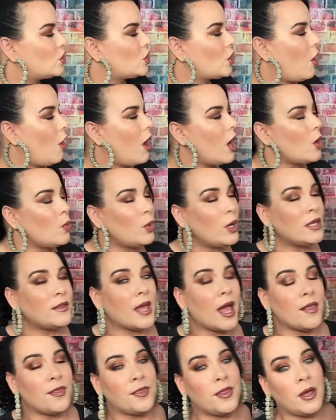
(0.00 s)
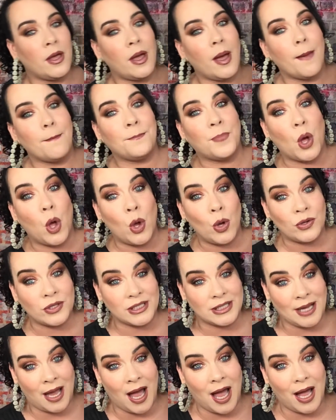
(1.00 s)
start with the
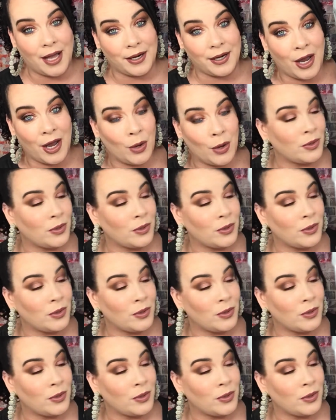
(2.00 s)
Bolzano.